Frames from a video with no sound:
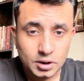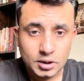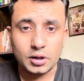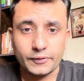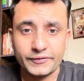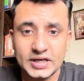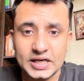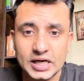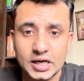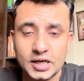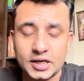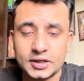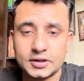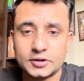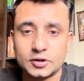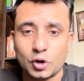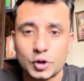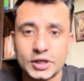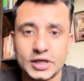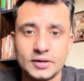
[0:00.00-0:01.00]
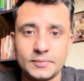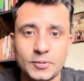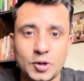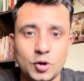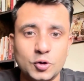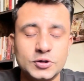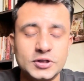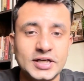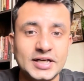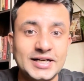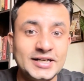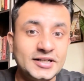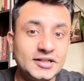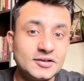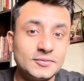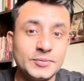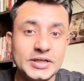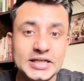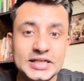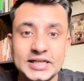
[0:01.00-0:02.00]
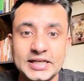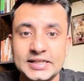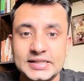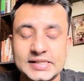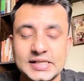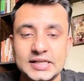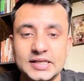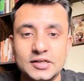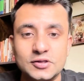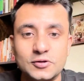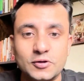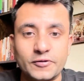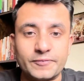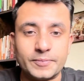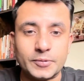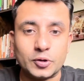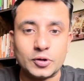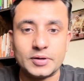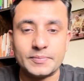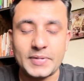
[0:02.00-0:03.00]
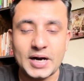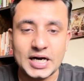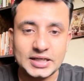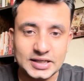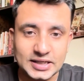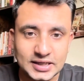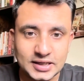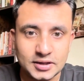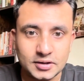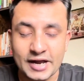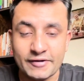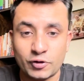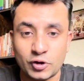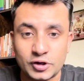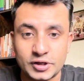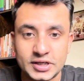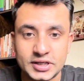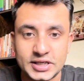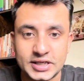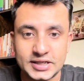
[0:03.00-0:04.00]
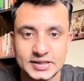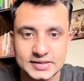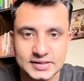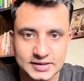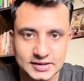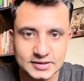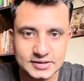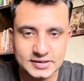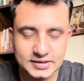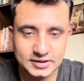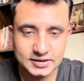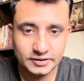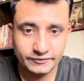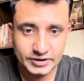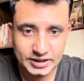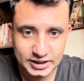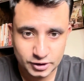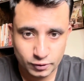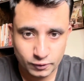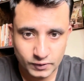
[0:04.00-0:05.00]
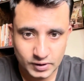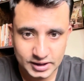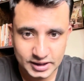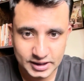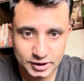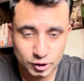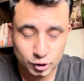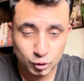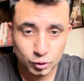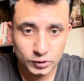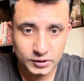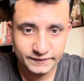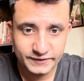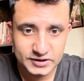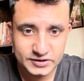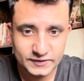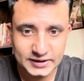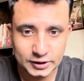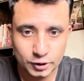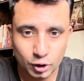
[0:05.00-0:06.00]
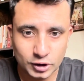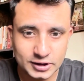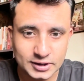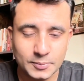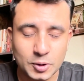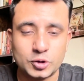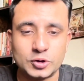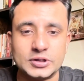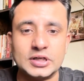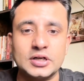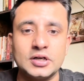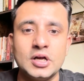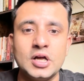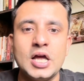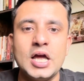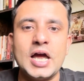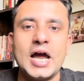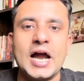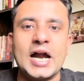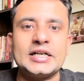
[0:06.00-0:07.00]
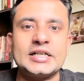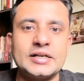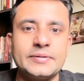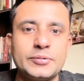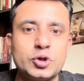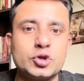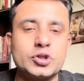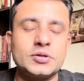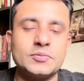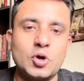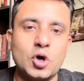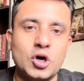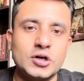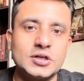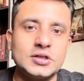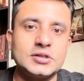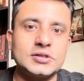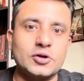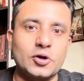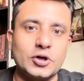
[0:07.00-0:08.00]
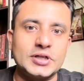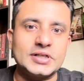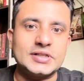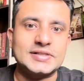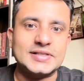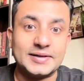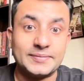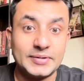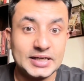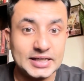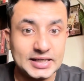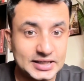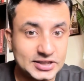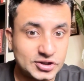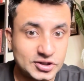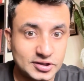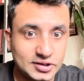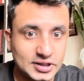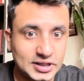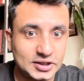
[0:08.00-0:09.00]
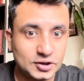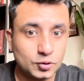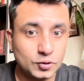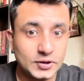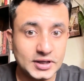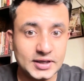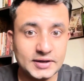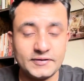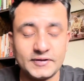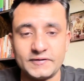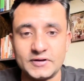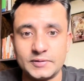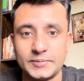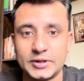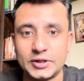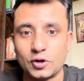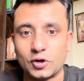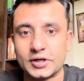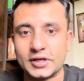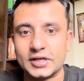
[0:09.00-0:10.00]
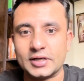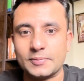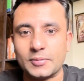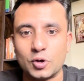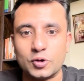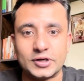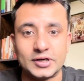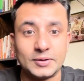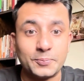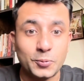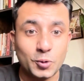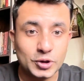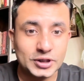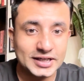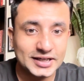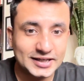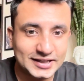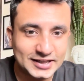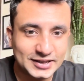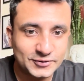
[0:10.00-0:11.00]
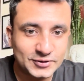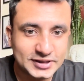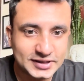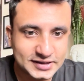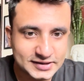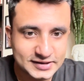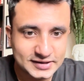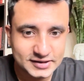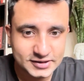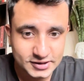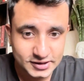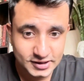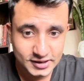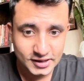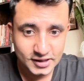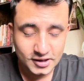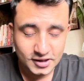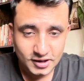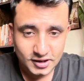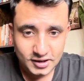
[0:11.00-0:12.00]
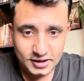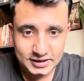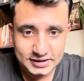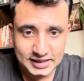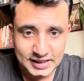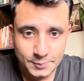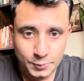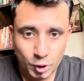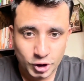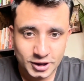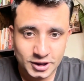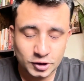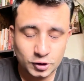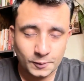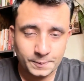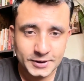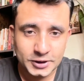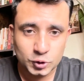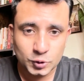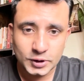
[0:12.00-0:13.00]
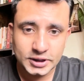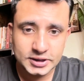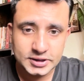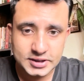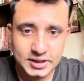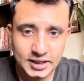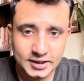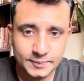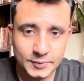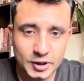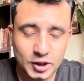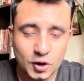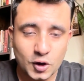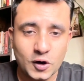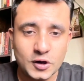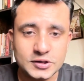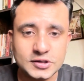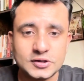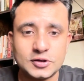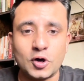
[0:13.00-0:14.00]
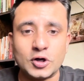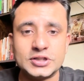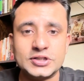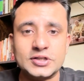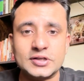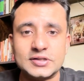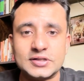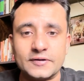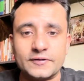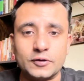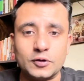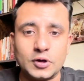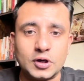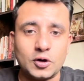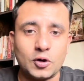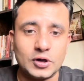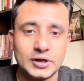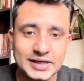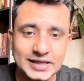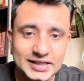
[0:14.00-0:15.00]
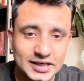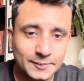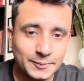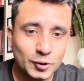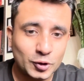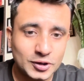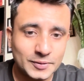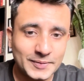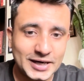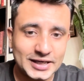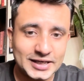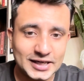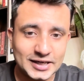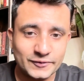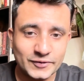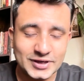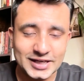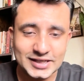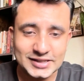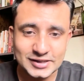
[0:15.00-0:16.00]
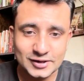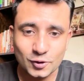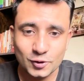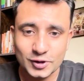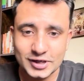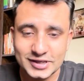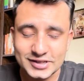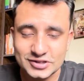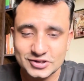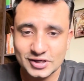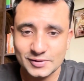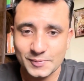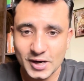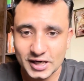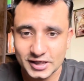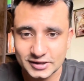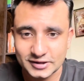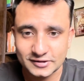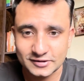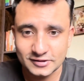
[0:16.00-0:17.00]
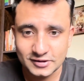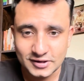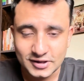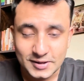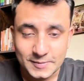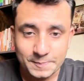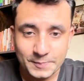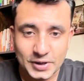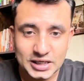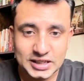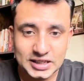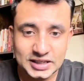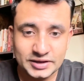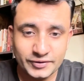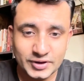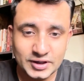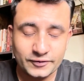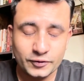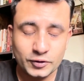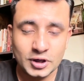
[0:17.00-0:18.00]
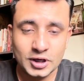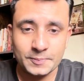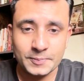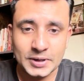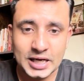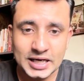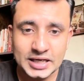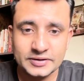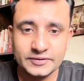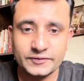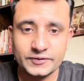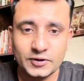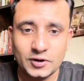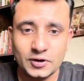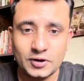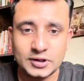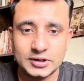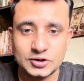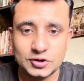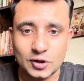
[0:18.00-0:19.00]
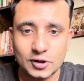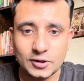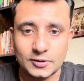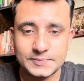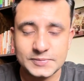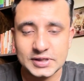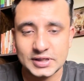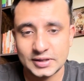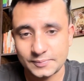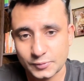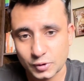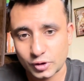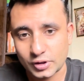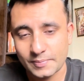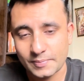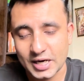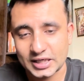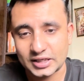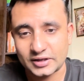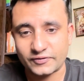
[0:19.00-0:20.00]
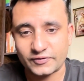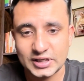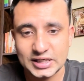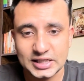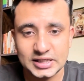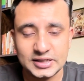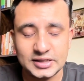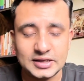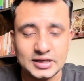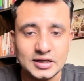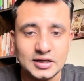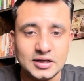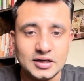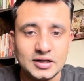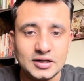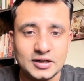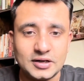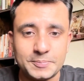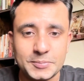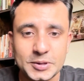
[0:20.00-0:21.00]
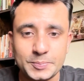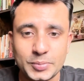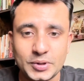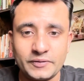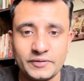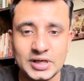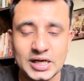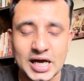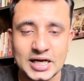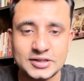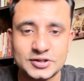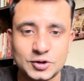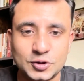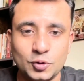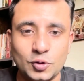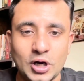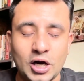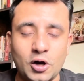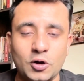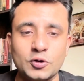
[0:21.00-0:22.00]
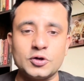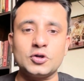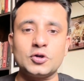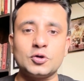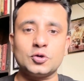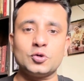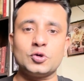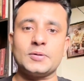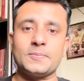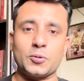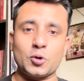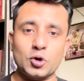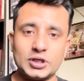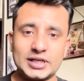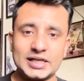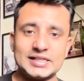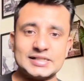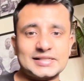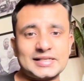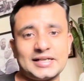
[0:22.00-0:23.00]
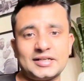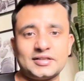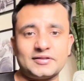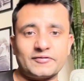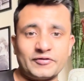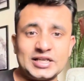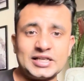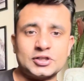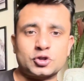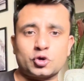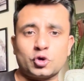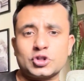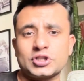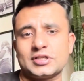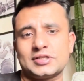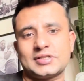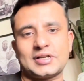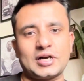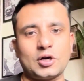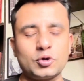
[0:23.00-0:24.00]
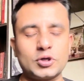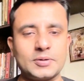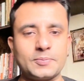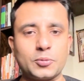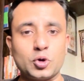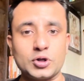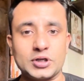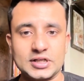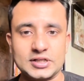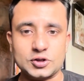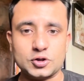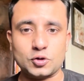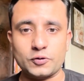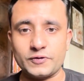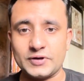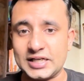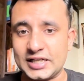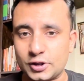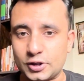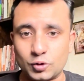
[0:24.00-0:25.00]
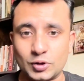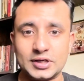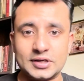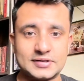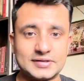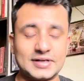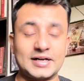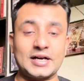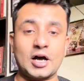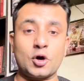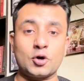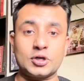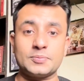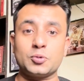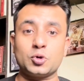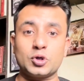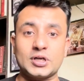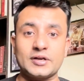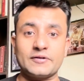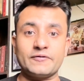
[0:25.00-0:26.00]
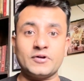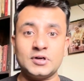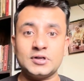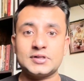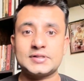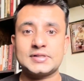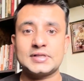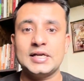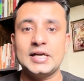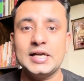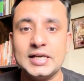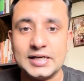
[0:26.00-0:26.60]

We are talking about the intermediate series of programmatic. We already discussed the video 1 and 2 in which we talked about the attribution models, audience segmentation, and today we will be talking about reporting in DV360. It's an important topic to understand because not just if you are already a programmatic advertiser or a digital marketer, but even if you are applying for jobs in programmatic field, people will ask you how do you do reportings and various questions around reporting. So we need to understand how reporting works.